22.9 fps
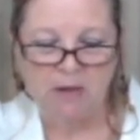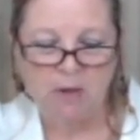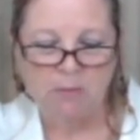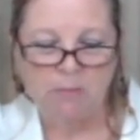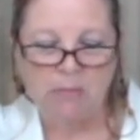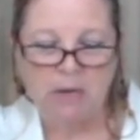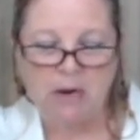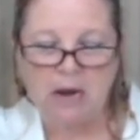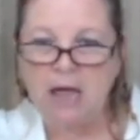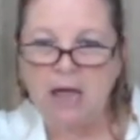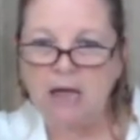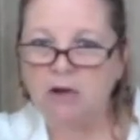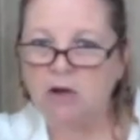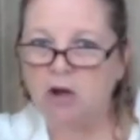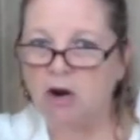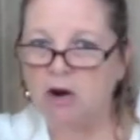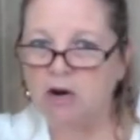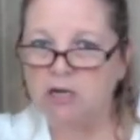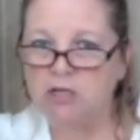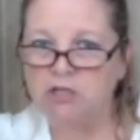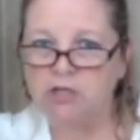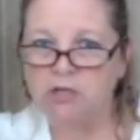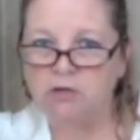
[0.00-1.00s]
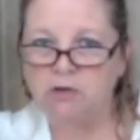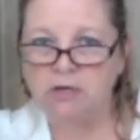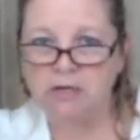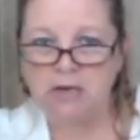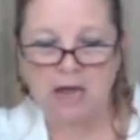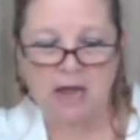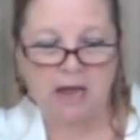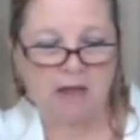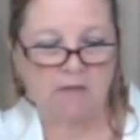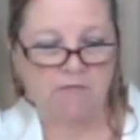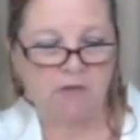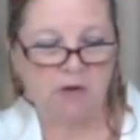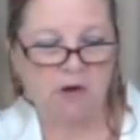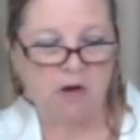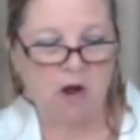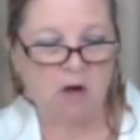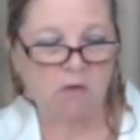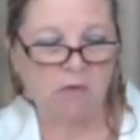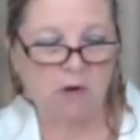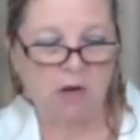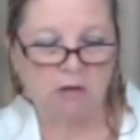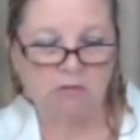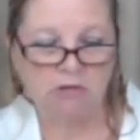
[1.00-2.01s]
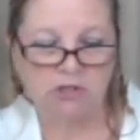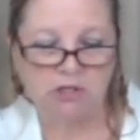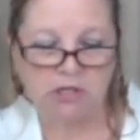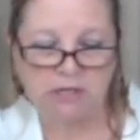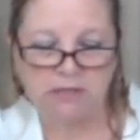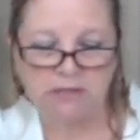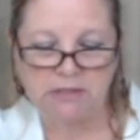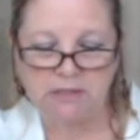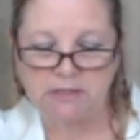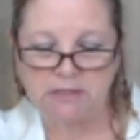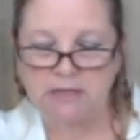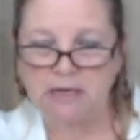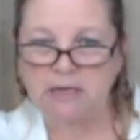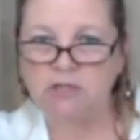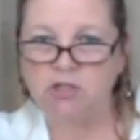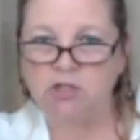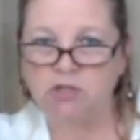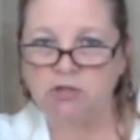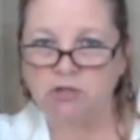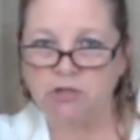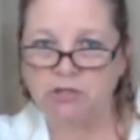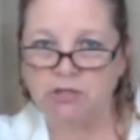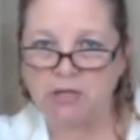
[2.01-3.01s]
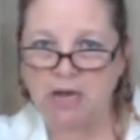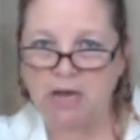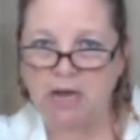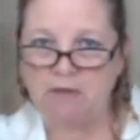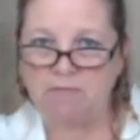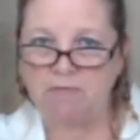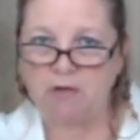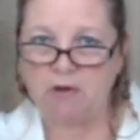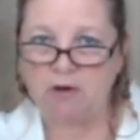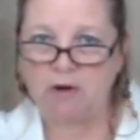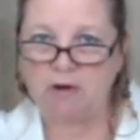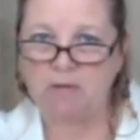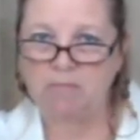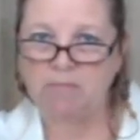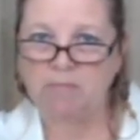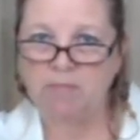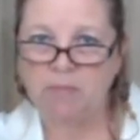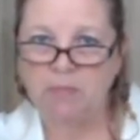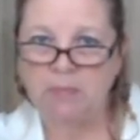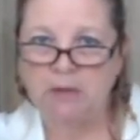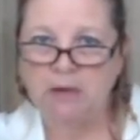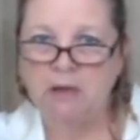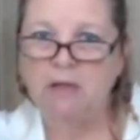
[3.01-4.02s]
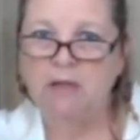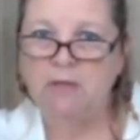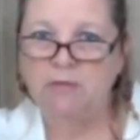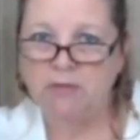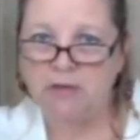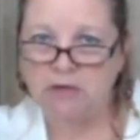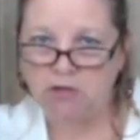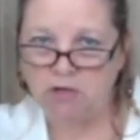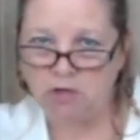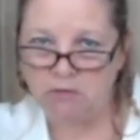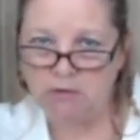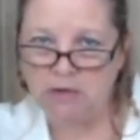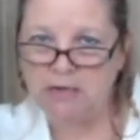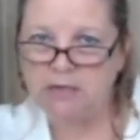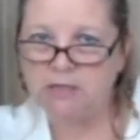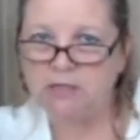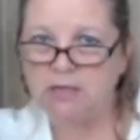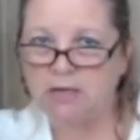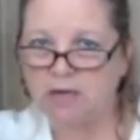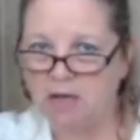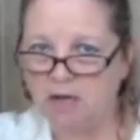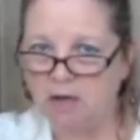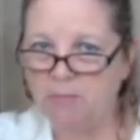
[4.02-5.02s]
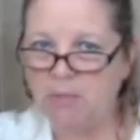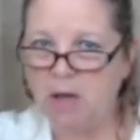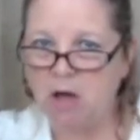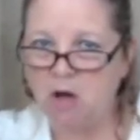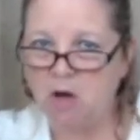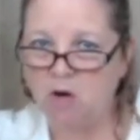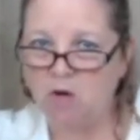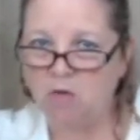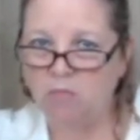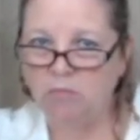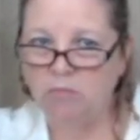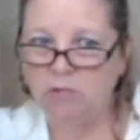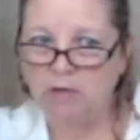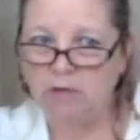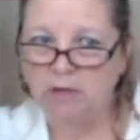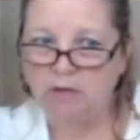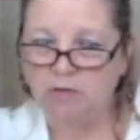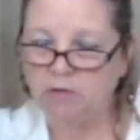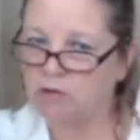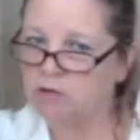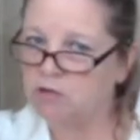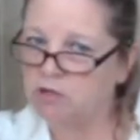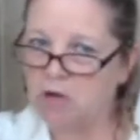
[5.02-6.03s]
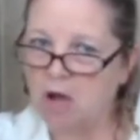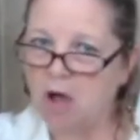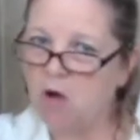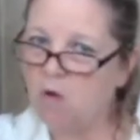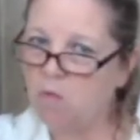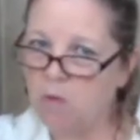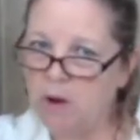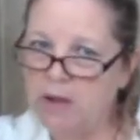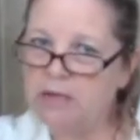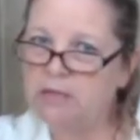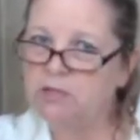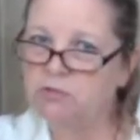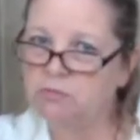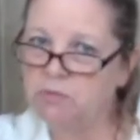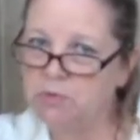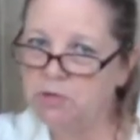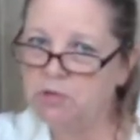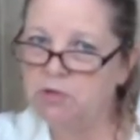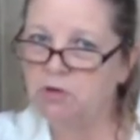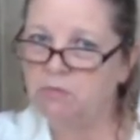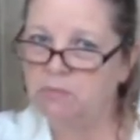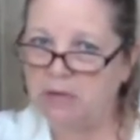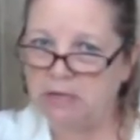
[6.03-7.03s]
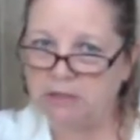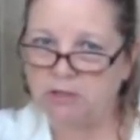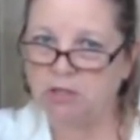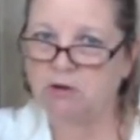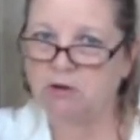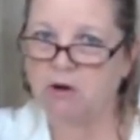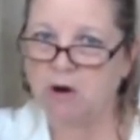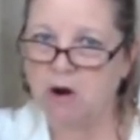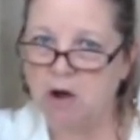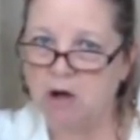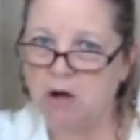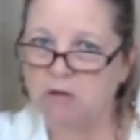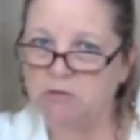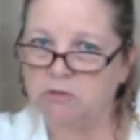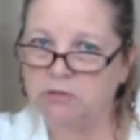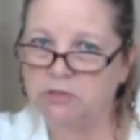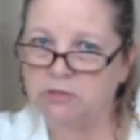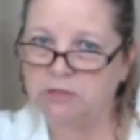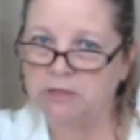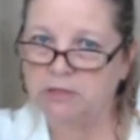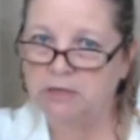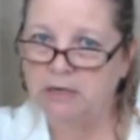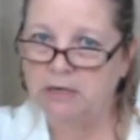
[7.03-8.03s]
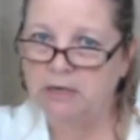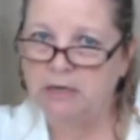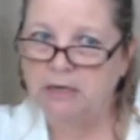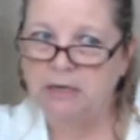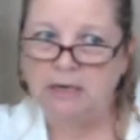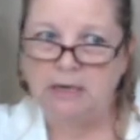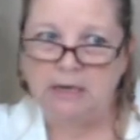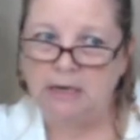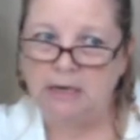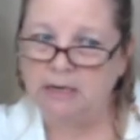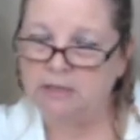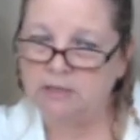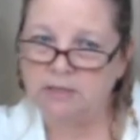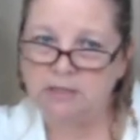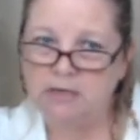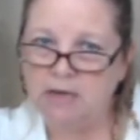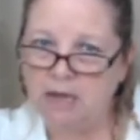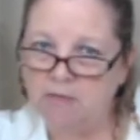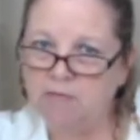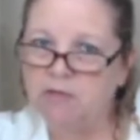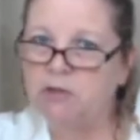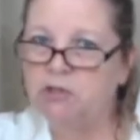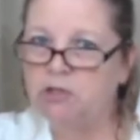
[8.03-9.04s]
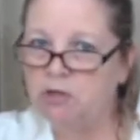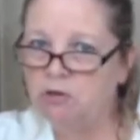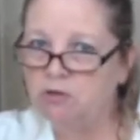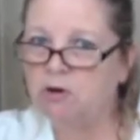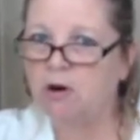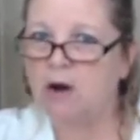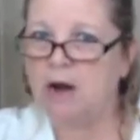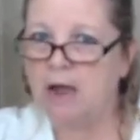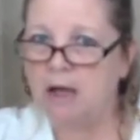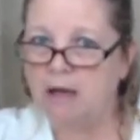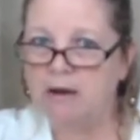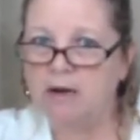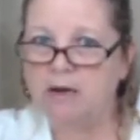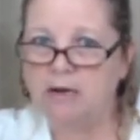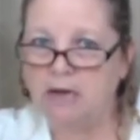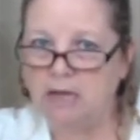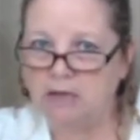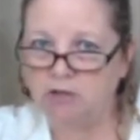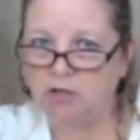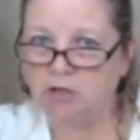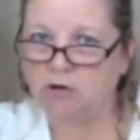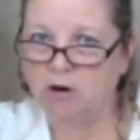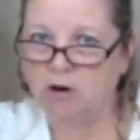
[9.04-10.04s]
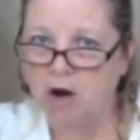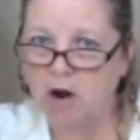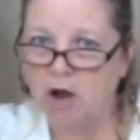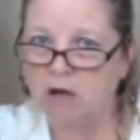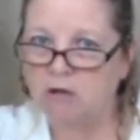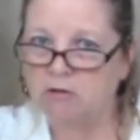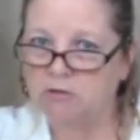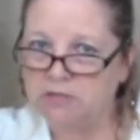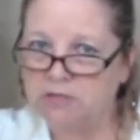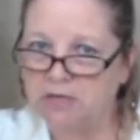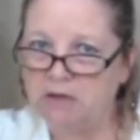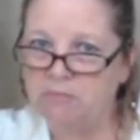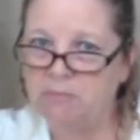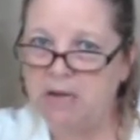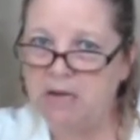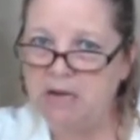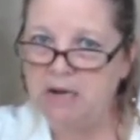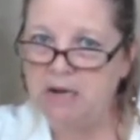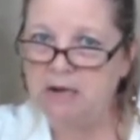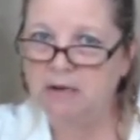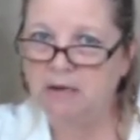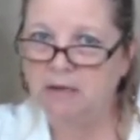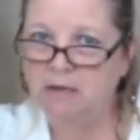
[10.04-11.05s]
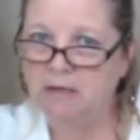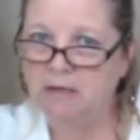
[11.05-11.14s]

But I encourage you today, if you don't know Jesus as your Savior, then you need to come home. There's always room at the cross. It's never too crowded at the cross. Amen.